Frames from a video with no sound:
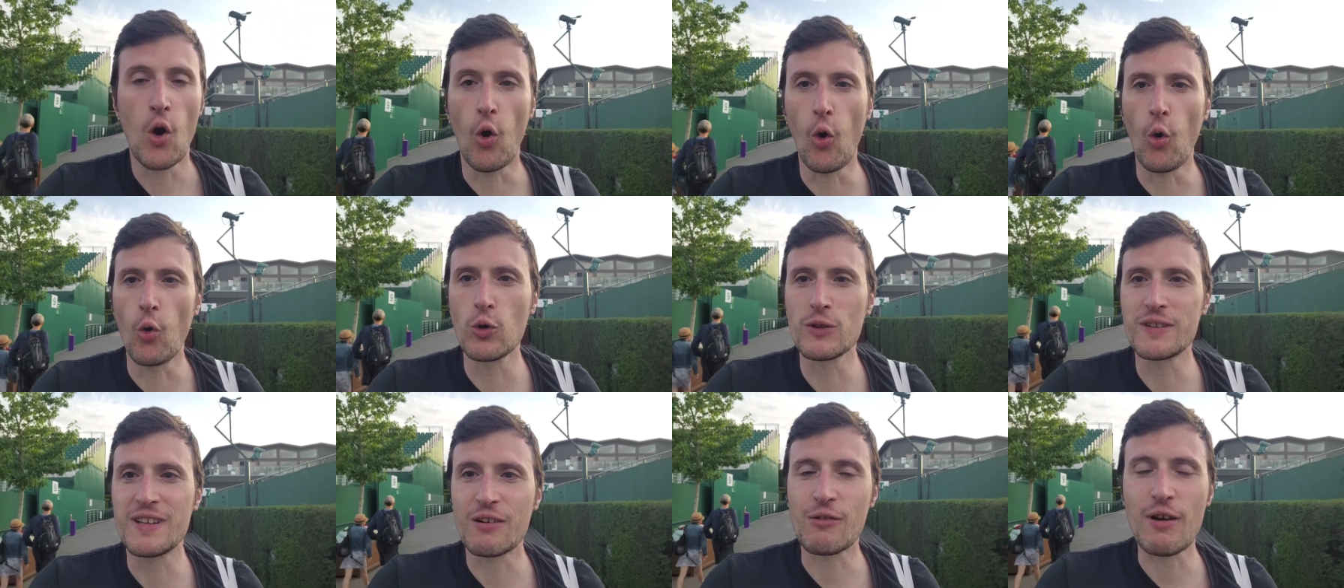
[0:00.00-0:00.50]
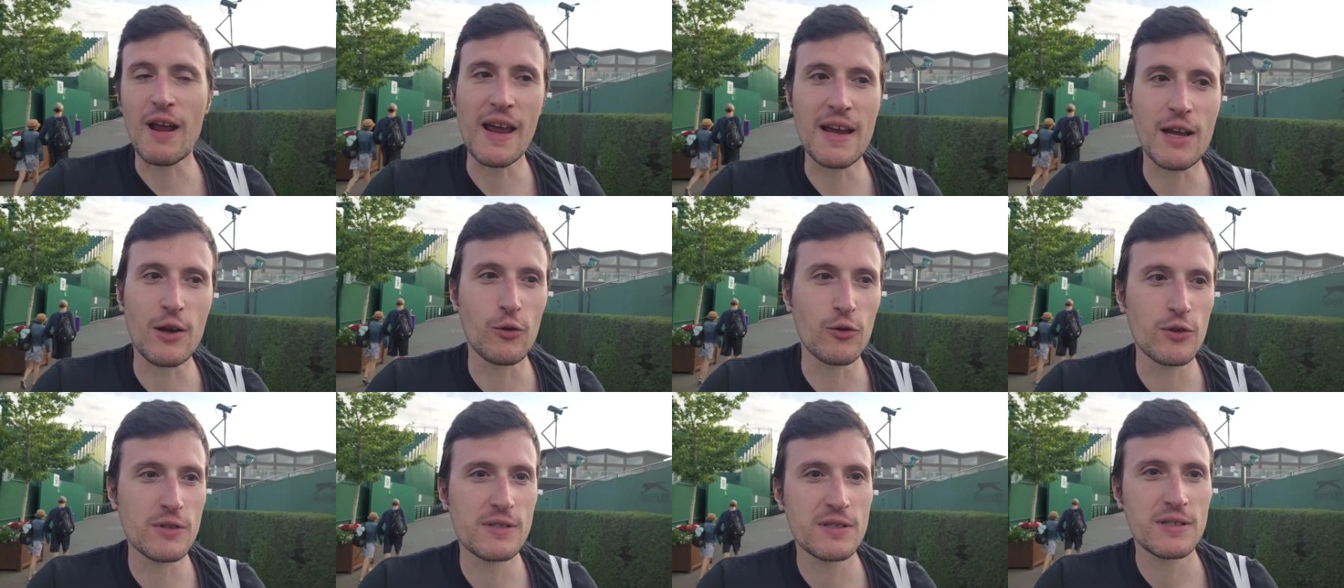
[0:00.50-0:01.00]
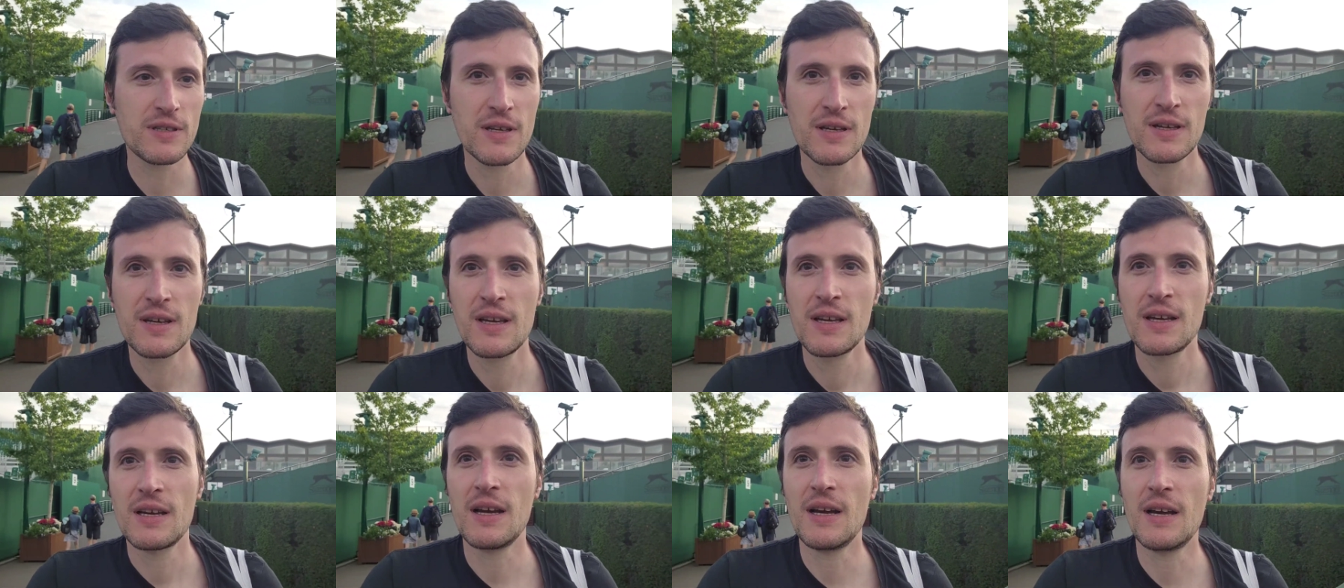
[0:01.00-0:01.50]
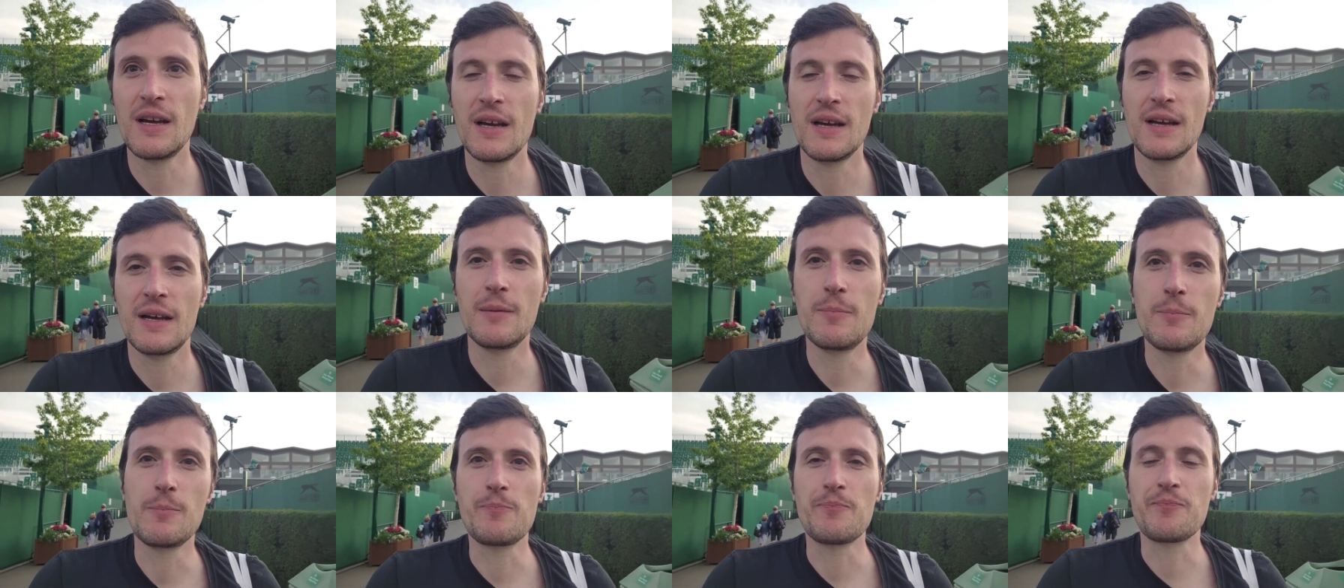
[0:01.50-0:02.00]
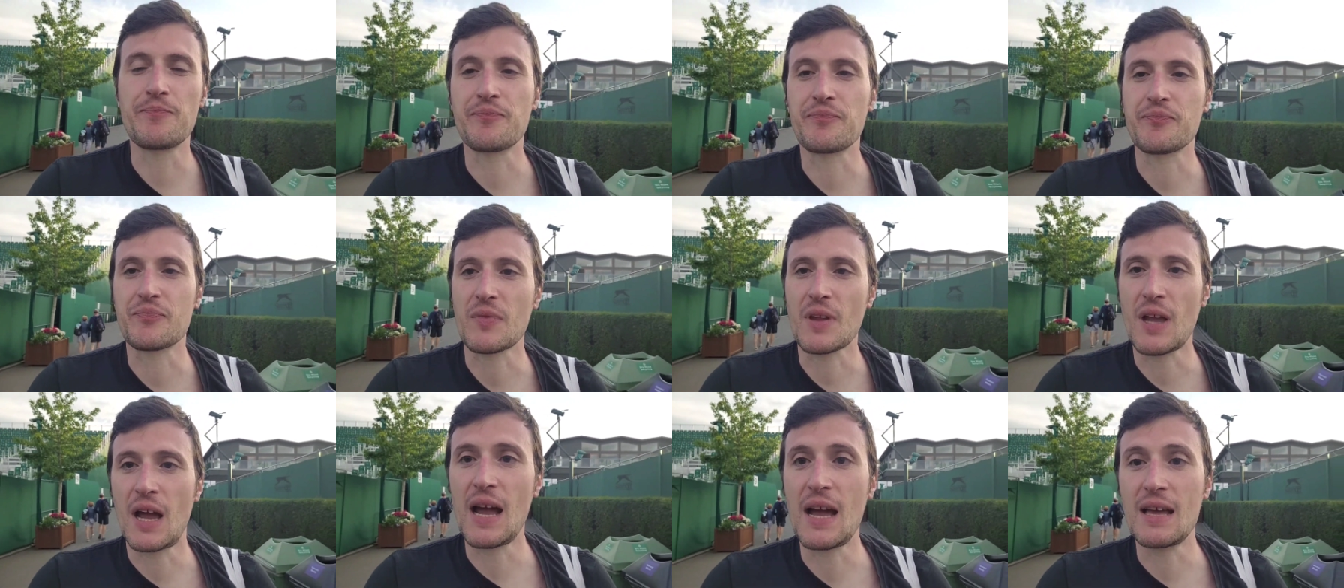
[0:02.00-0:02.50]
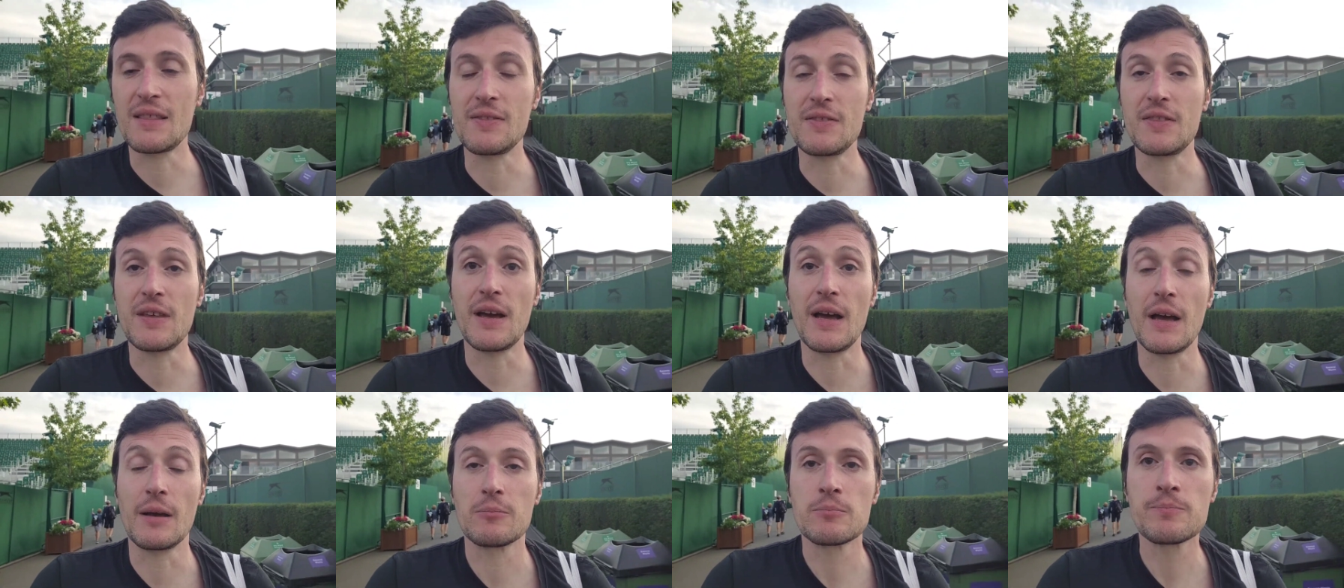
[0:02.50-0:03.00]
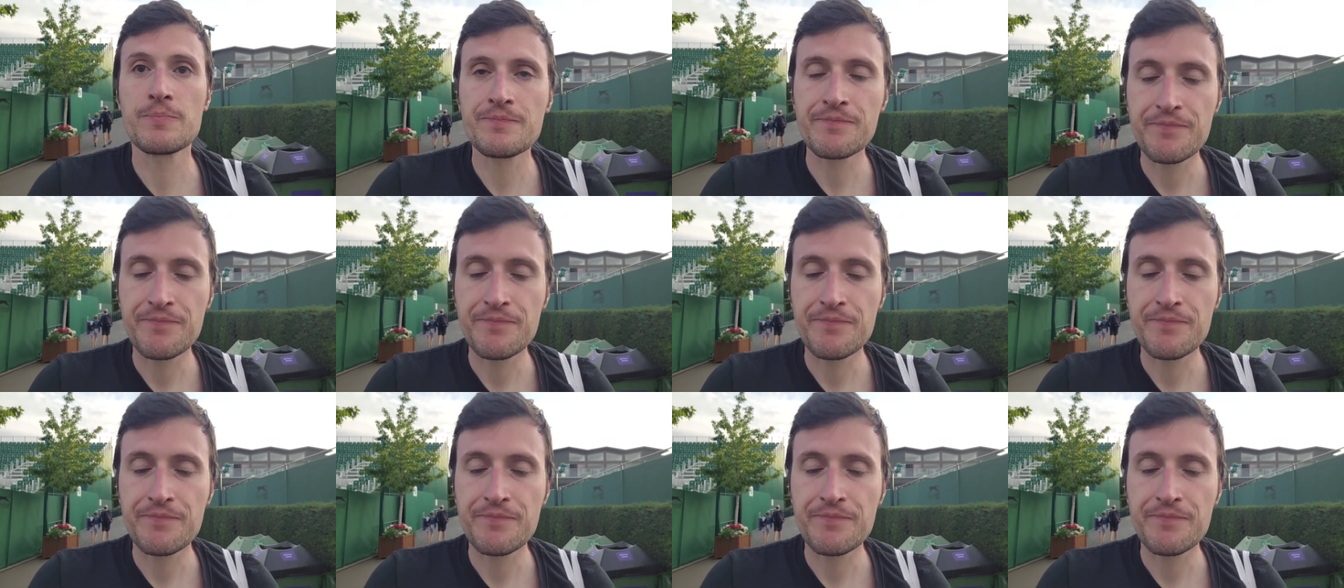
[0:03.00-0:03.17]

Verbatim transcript: all the records um, and uh,